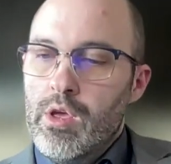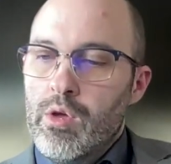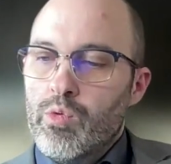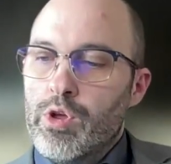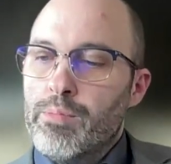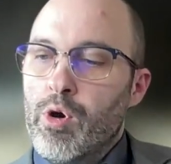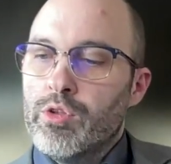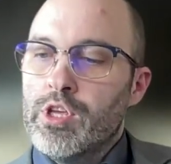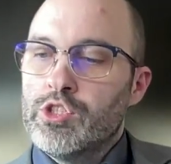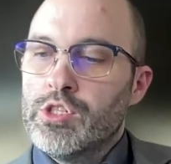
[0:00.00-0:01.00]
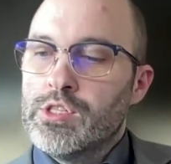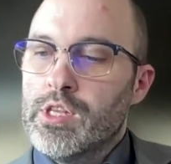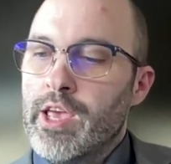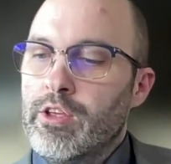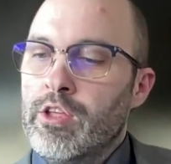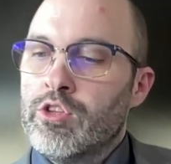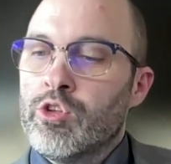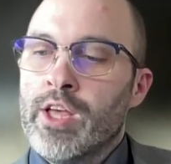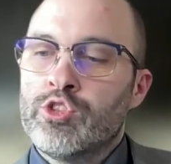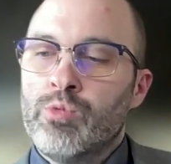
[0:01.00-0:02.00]
Greek politicians and
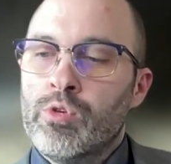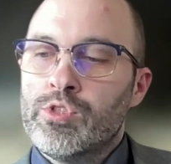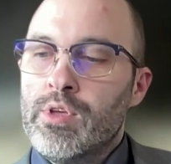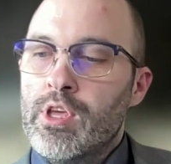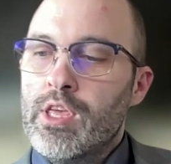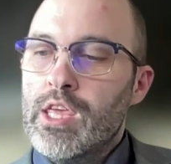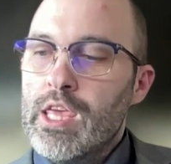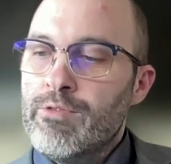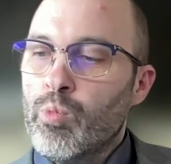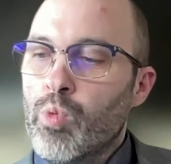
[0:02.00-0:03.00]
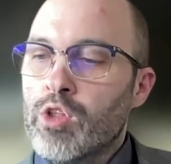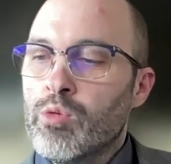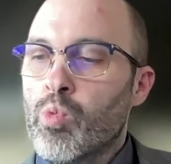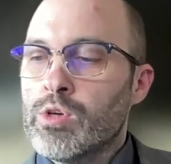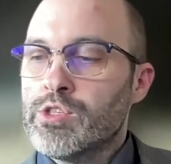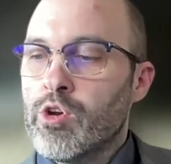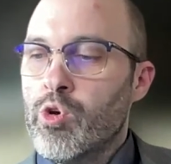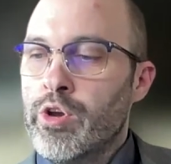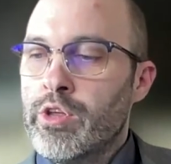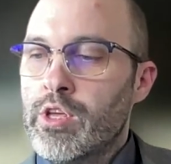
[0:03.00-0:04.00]
intellectuals, even while the war is
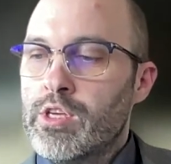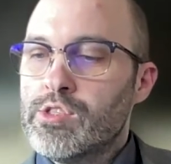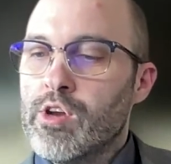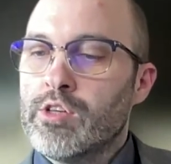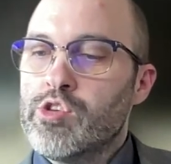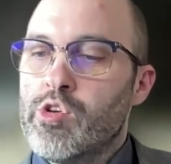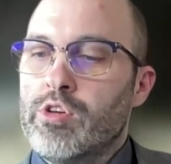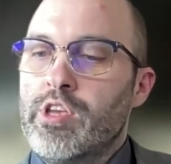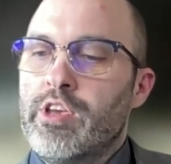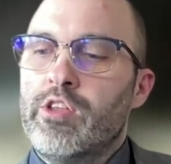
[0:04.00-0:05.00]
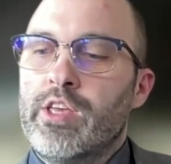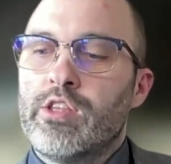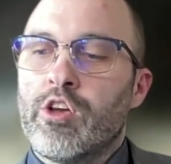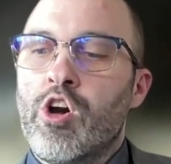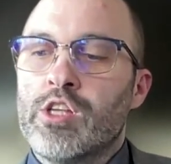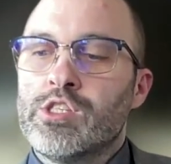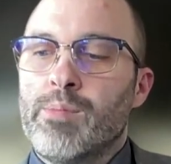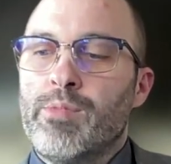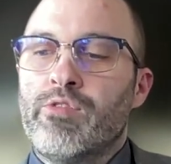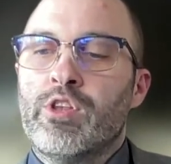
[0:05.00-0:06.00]
occurring, started to articulate the
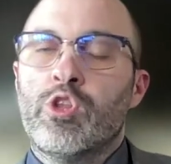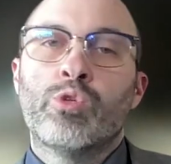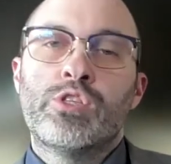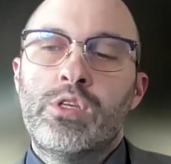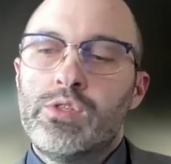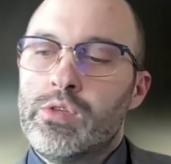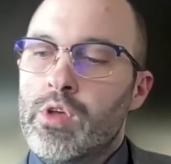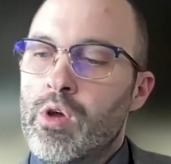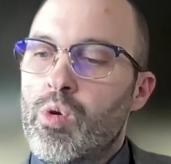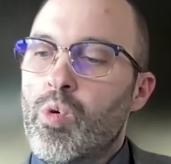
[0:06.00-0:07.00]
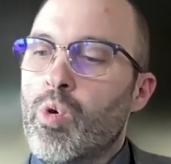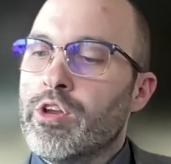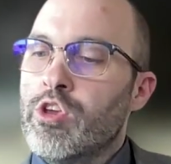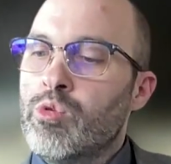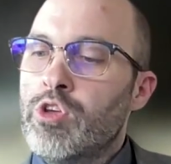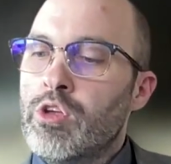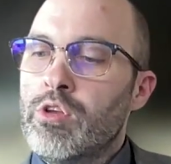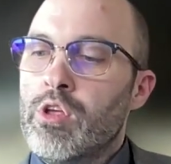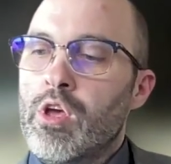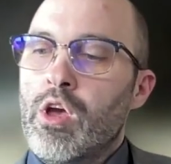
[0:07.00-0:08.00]
concept of Nicosia, or
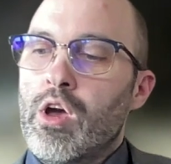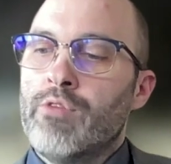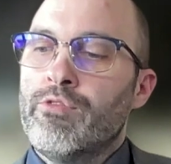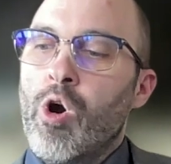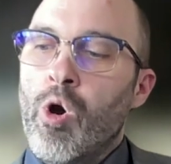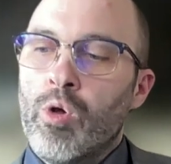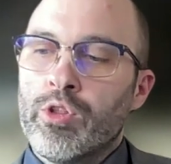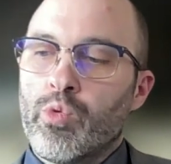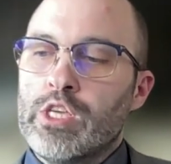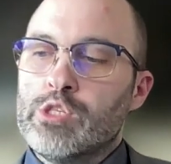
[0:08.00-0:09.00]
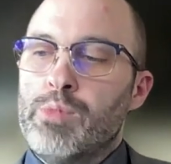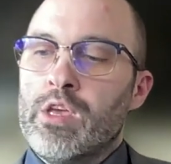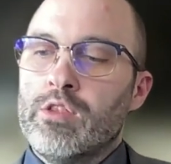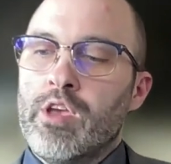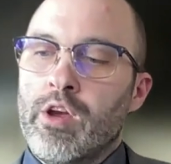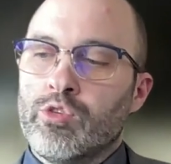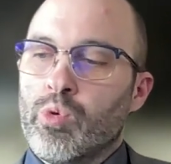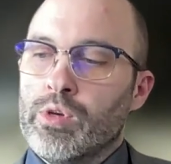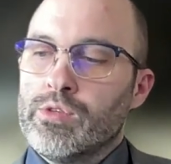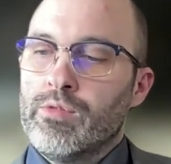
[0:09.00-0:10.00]
union, of all the Greek-speaking
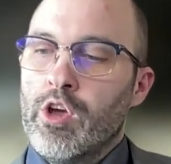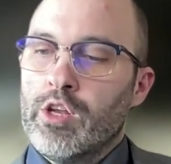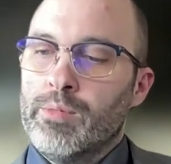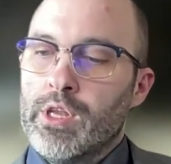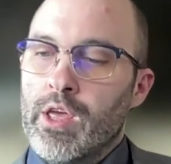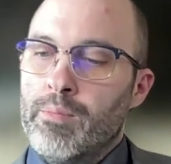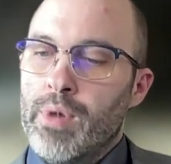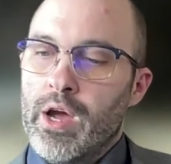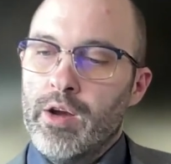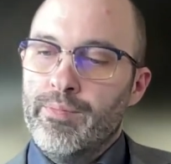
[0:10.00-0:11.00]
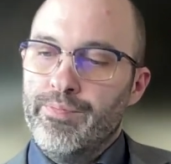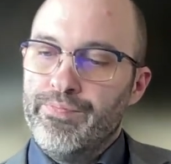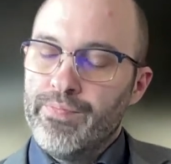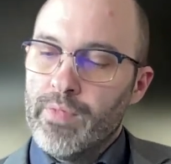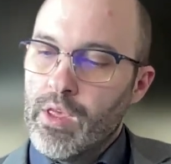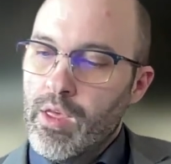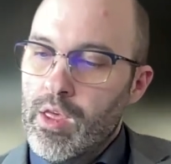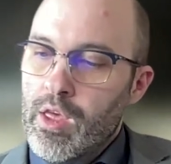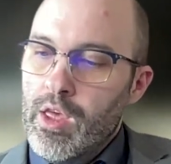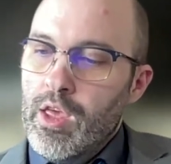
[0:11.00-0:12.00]
territories of the Ottoman Empire.
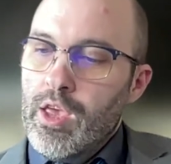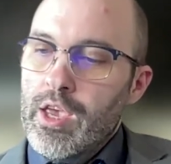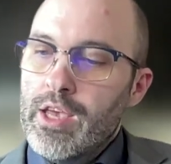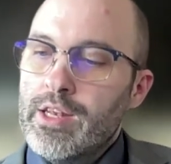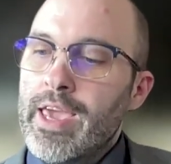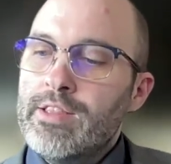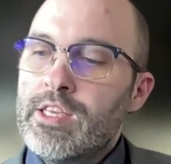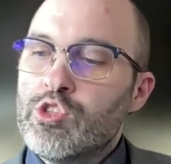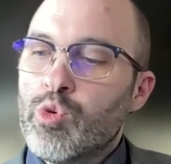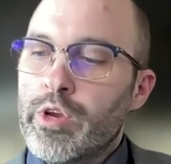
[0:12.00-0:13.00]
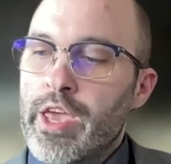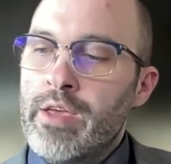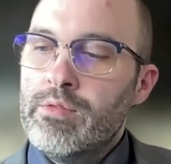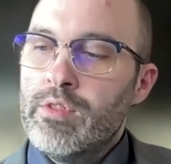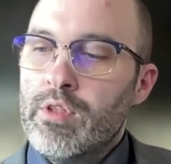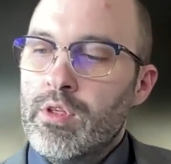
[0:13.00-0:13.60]
In 1828,